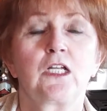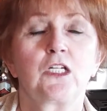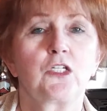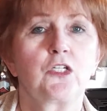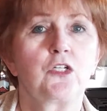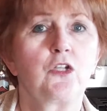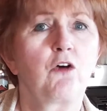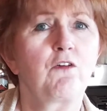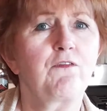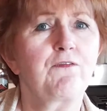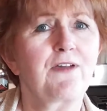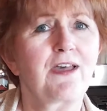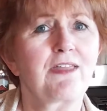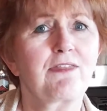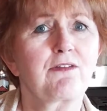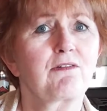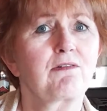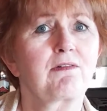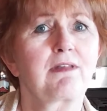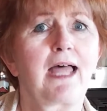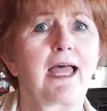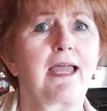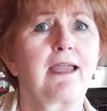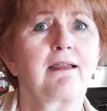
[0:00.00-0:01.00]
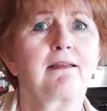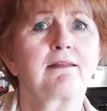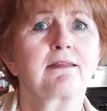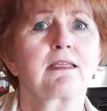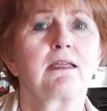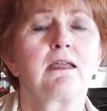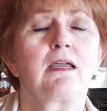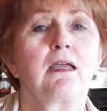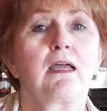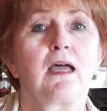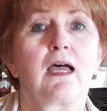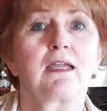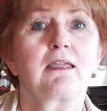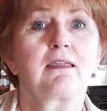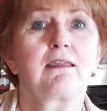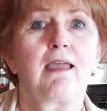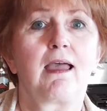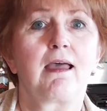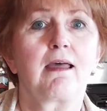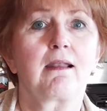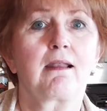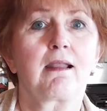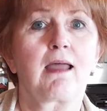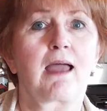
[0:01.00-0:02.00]
No feathered legs.
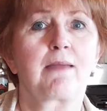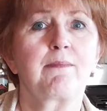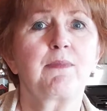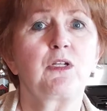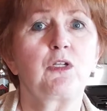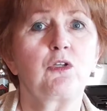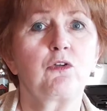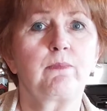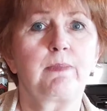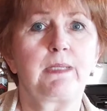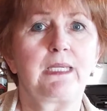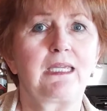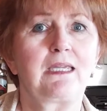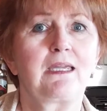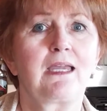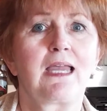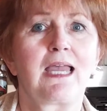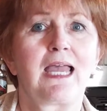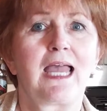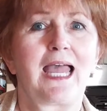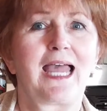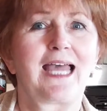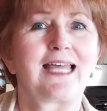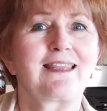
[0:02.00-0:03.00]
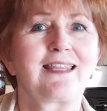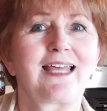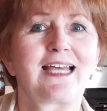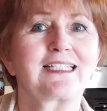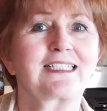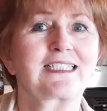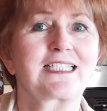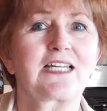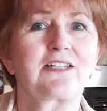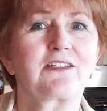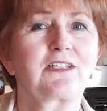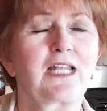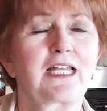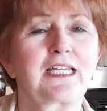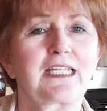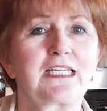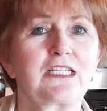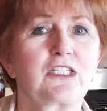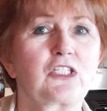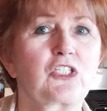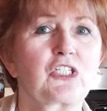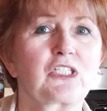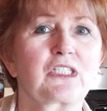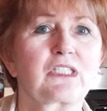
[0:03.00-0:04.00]
Again, I'm a newbie and that sounds like
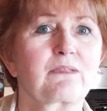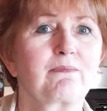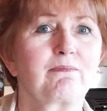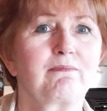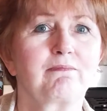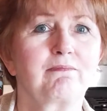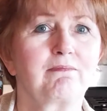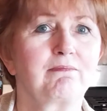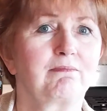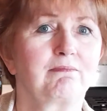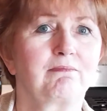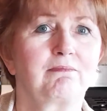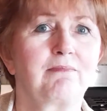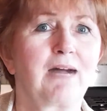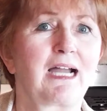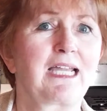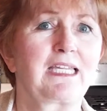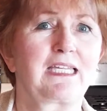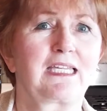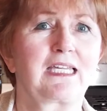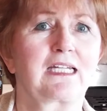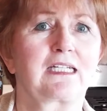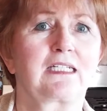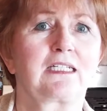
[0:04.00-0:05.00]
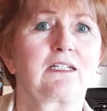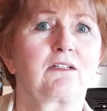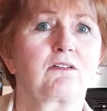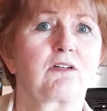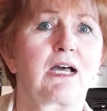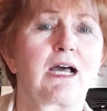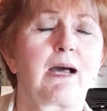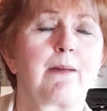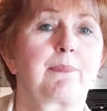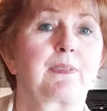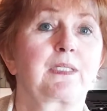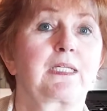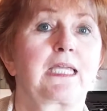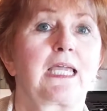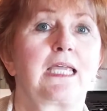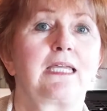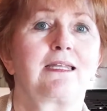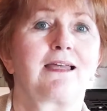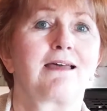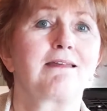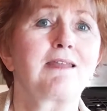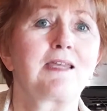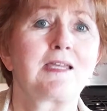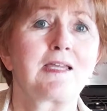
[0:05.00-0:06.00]
it just might get a little
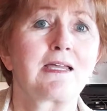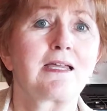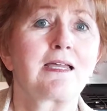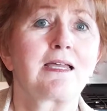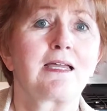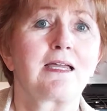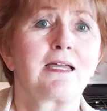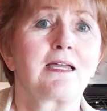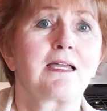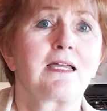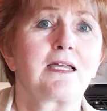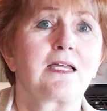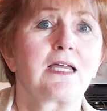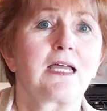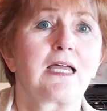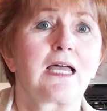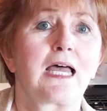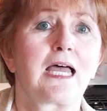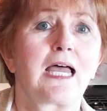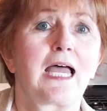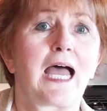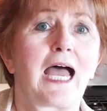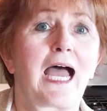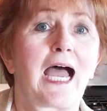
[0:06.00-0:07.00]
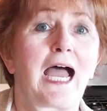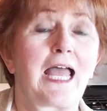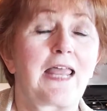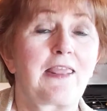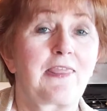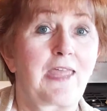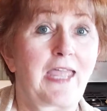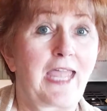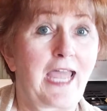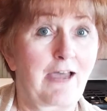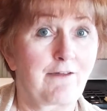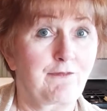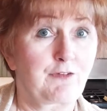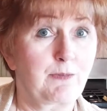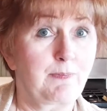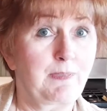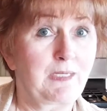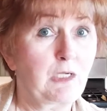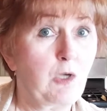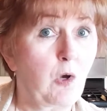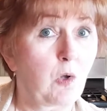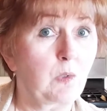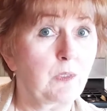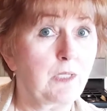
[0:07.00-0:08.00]
complicated. They have to
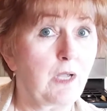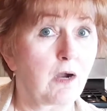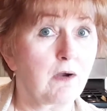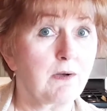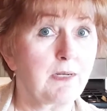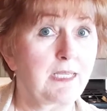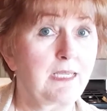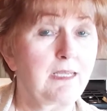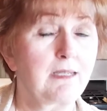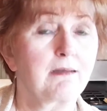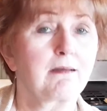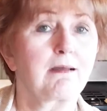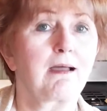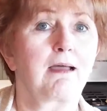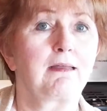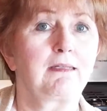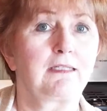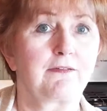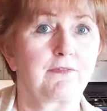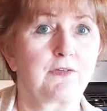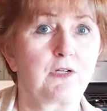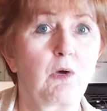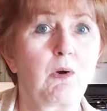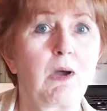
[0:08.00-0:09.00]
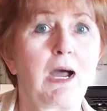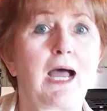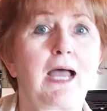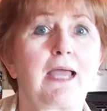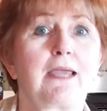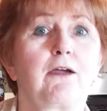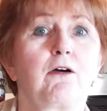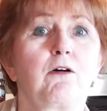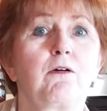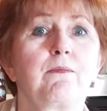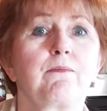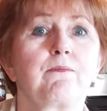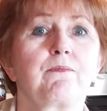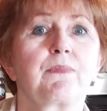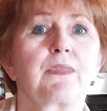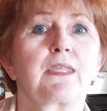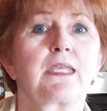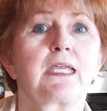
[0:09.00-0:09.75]
be cold hardy. I live in Ohio.